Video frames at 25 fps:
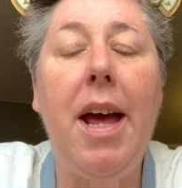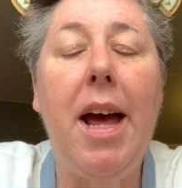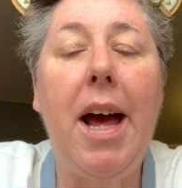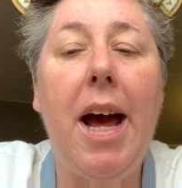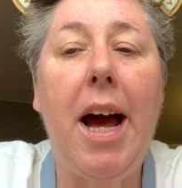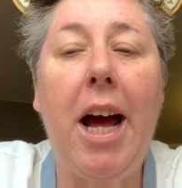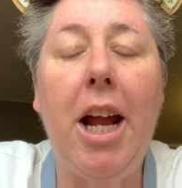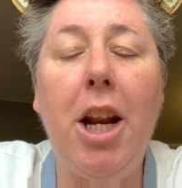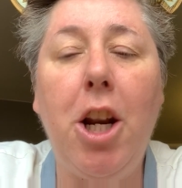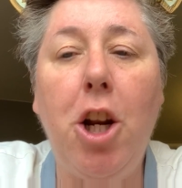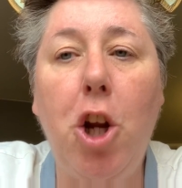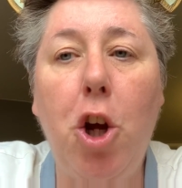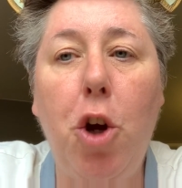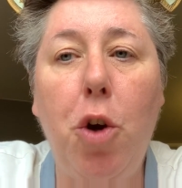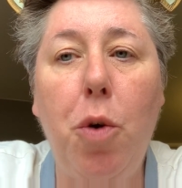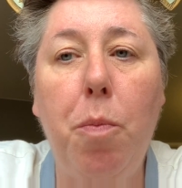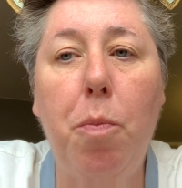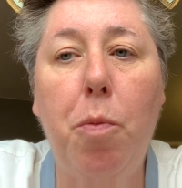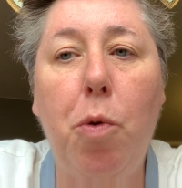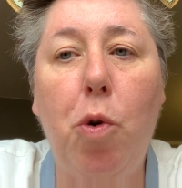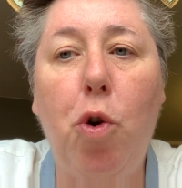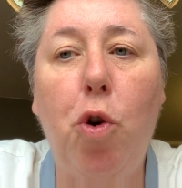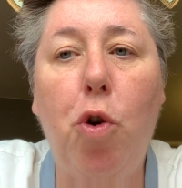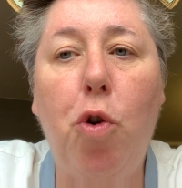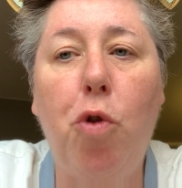And no
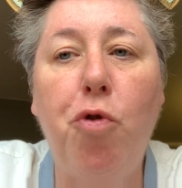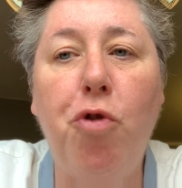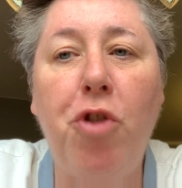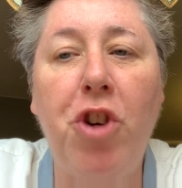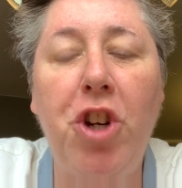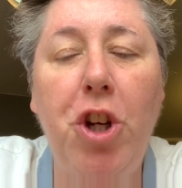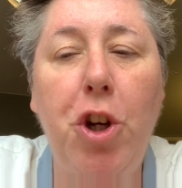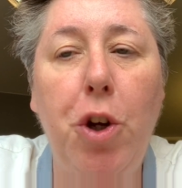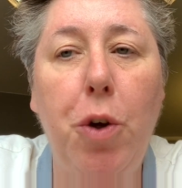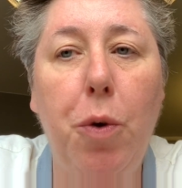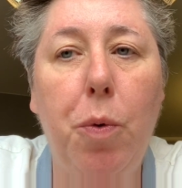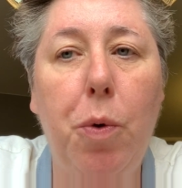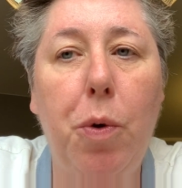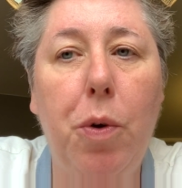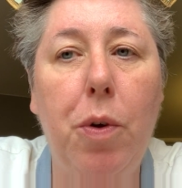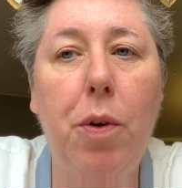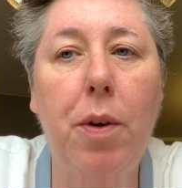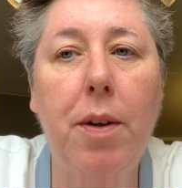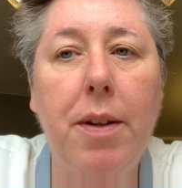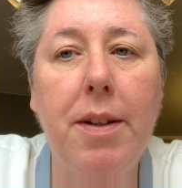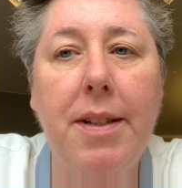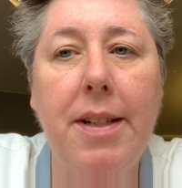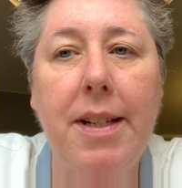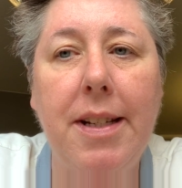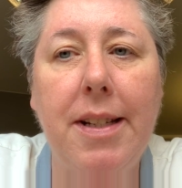more
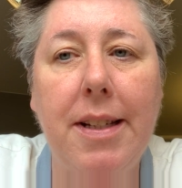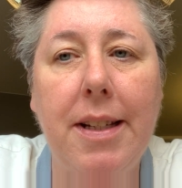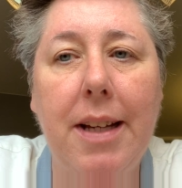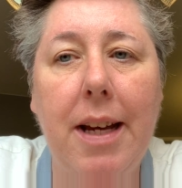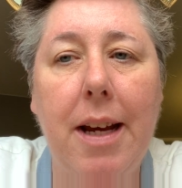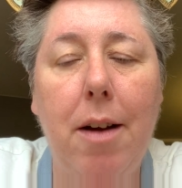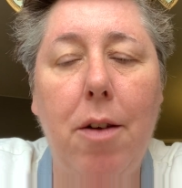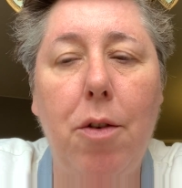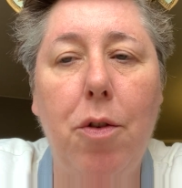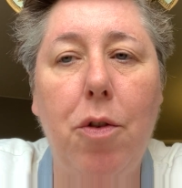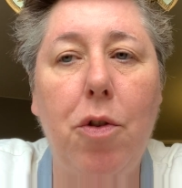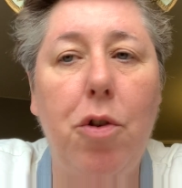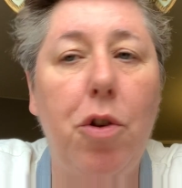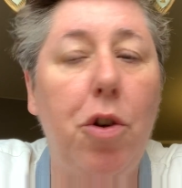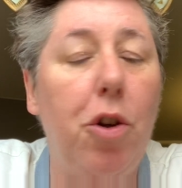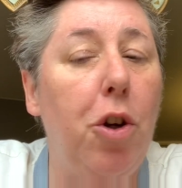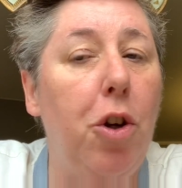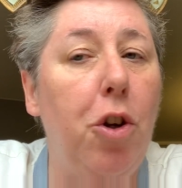renewal discount.